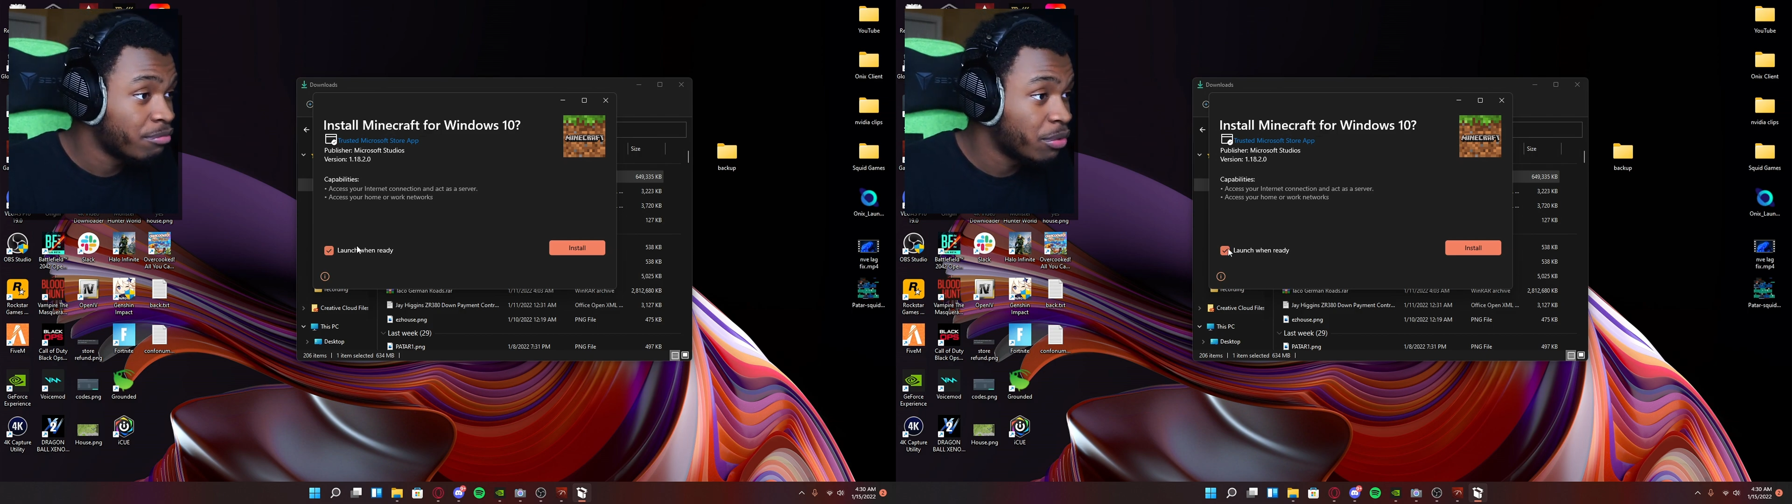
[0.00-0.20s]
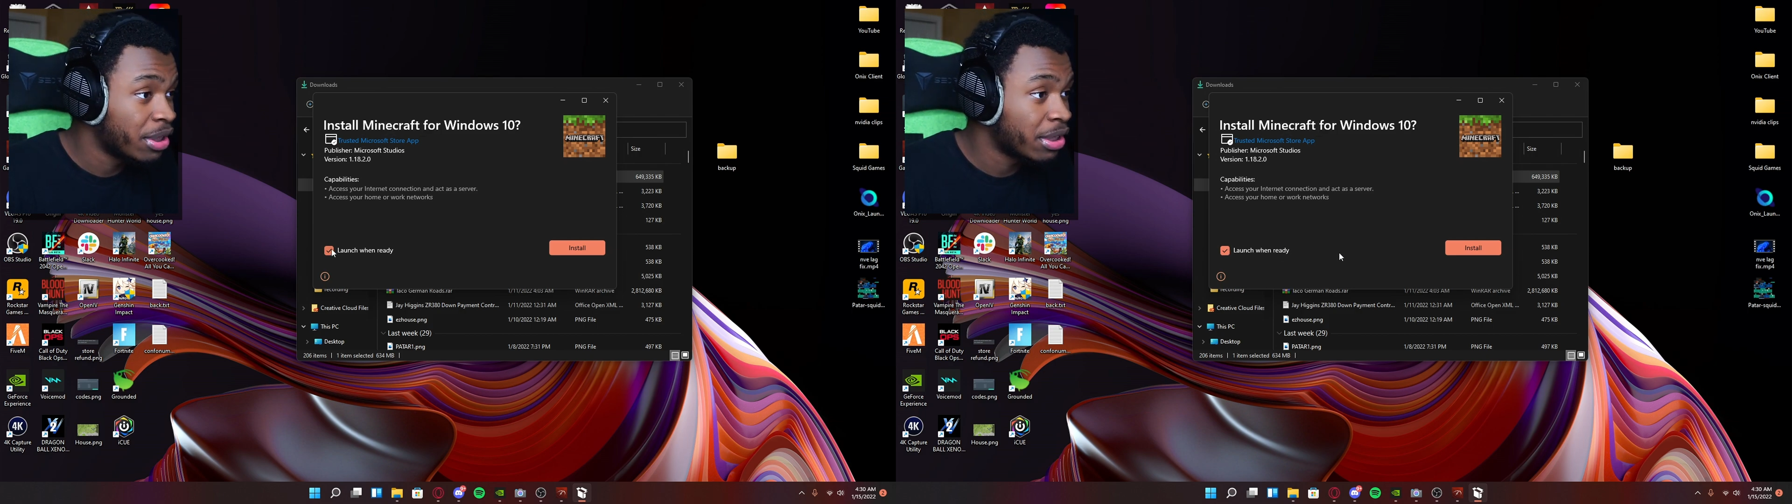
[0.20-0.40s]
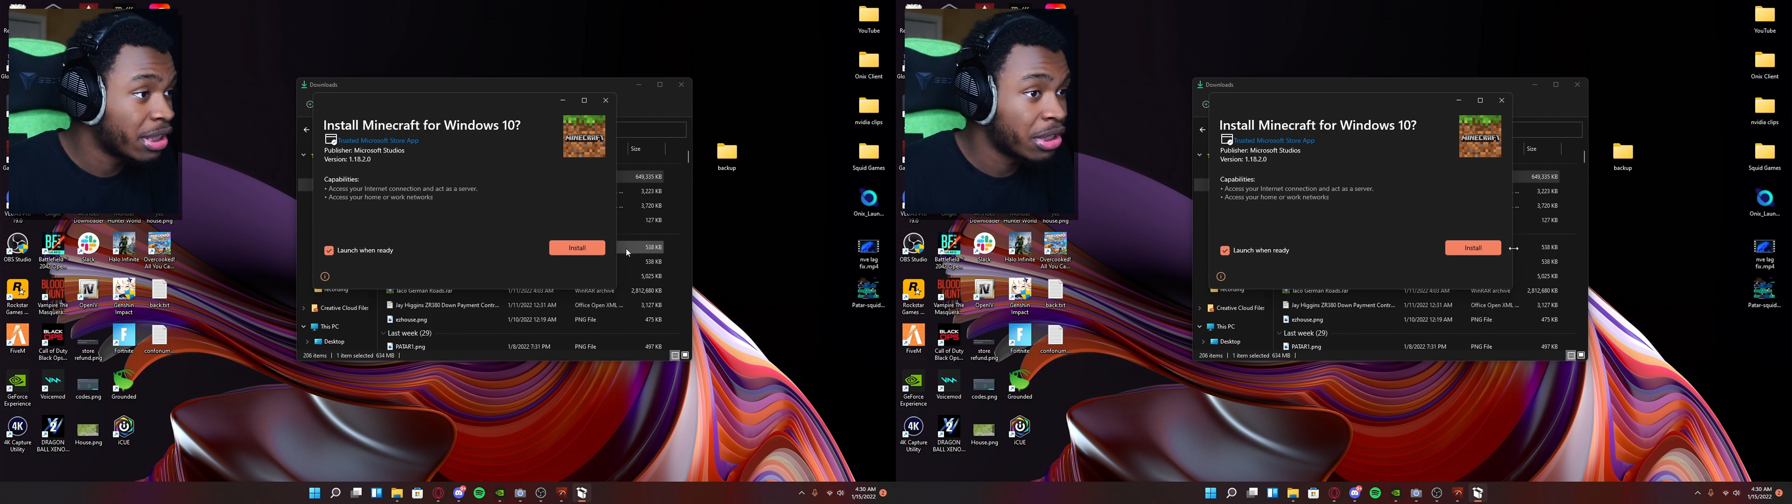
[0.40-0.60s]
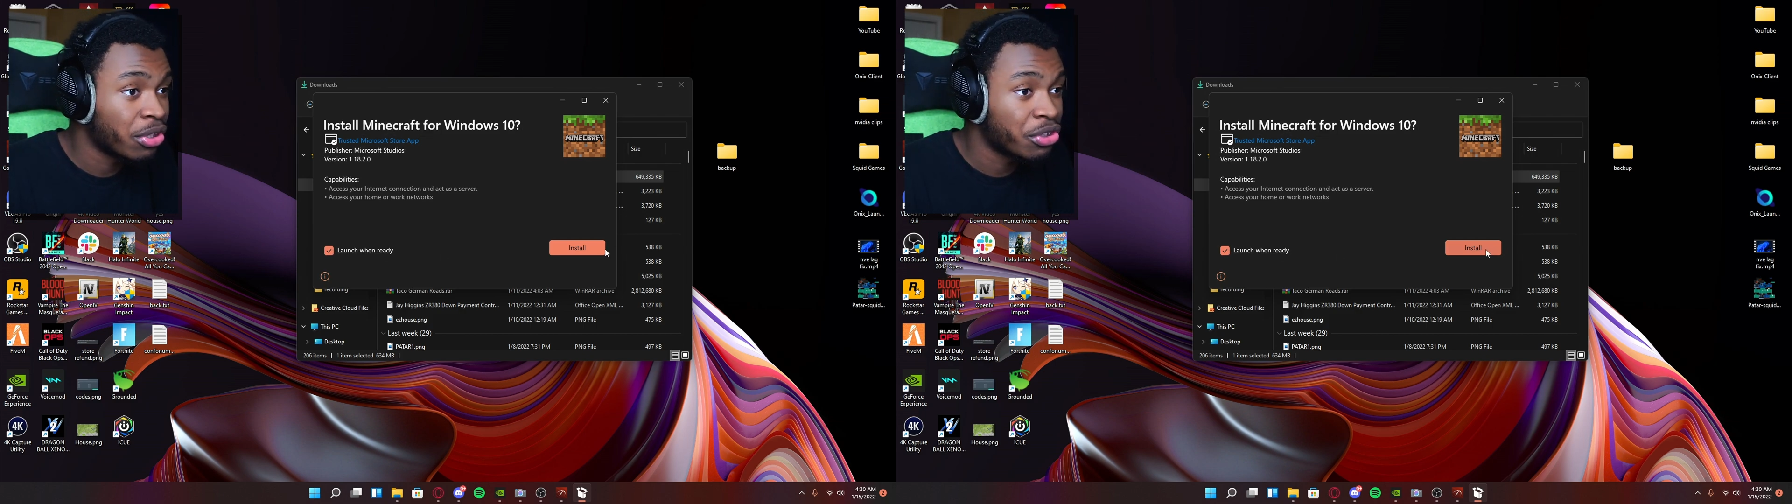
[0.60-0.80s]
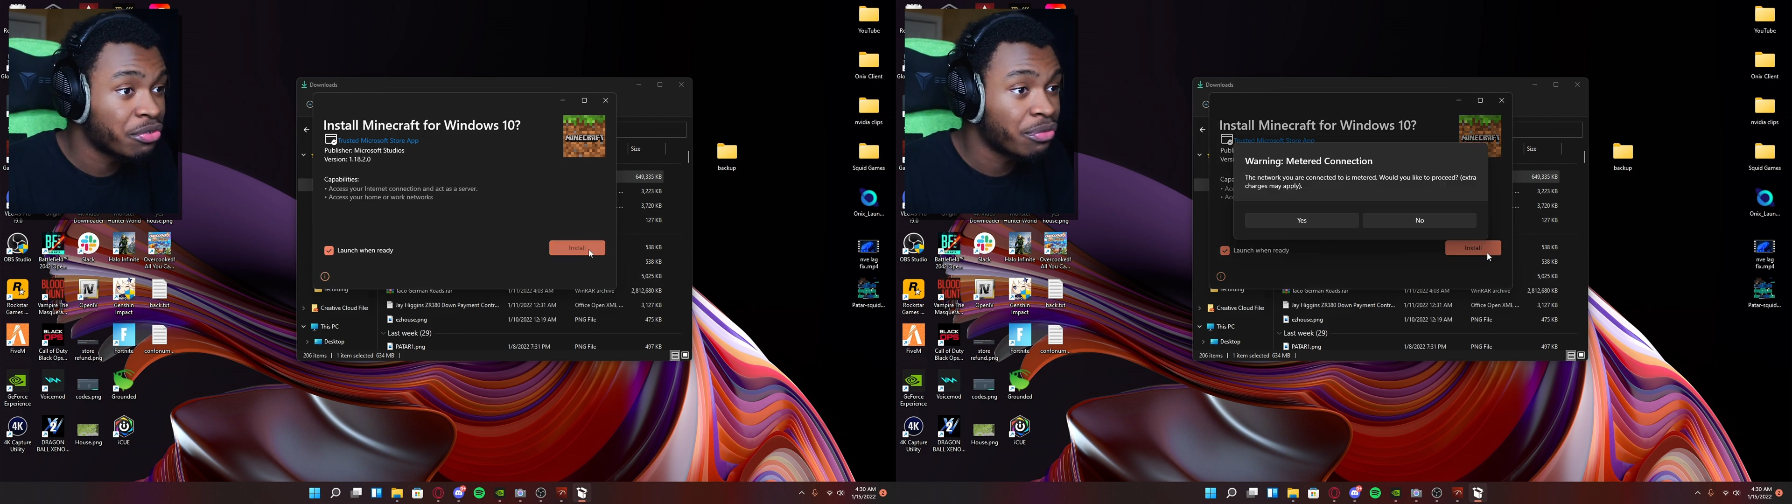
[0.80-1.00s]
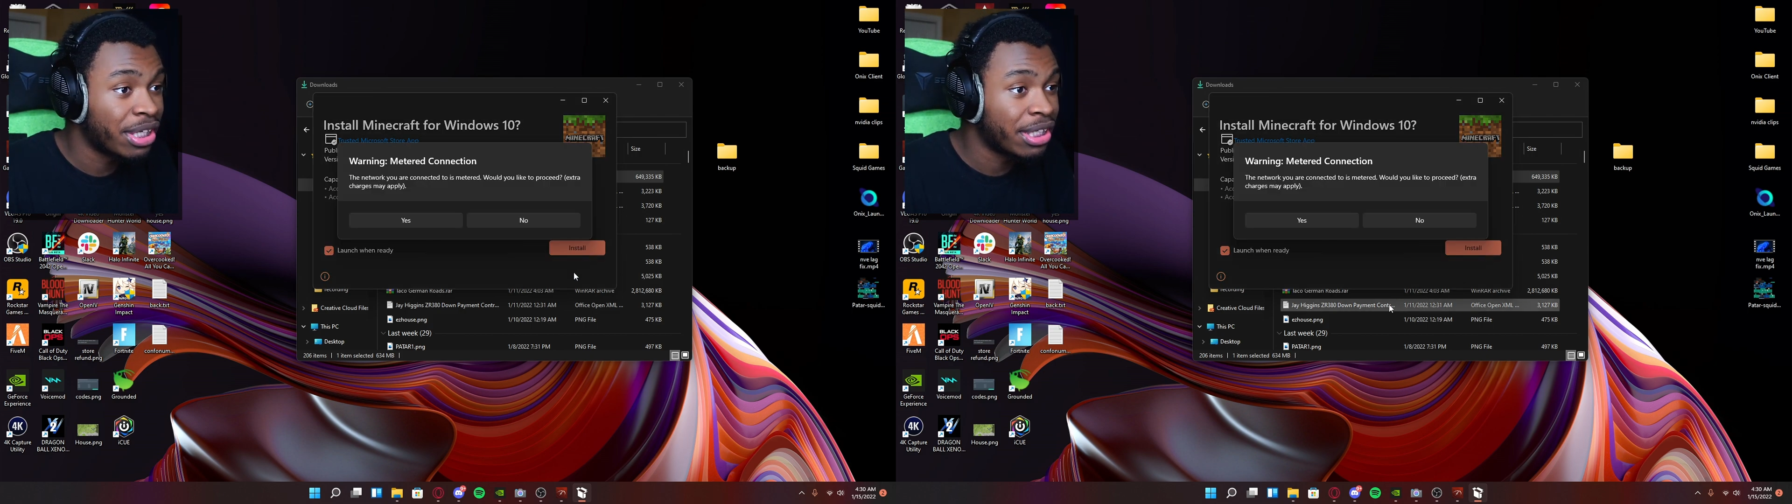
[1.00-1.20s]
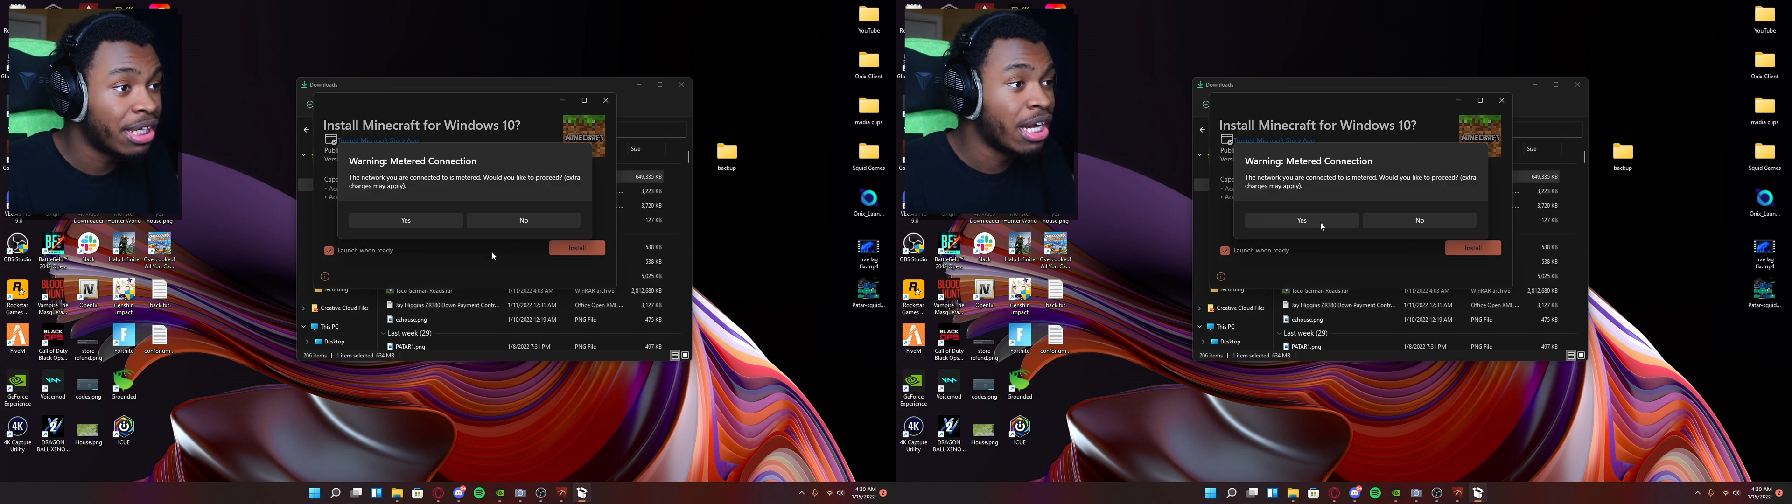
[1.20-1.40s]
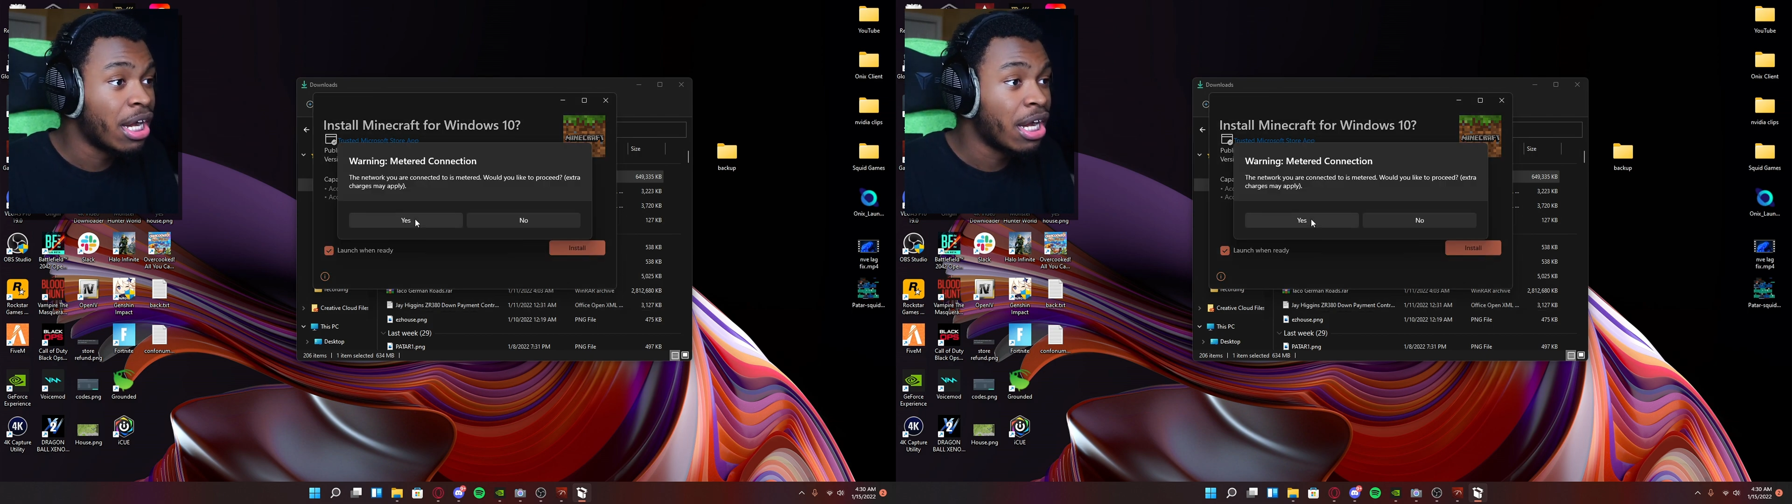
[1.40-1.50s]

You can click launch and ready.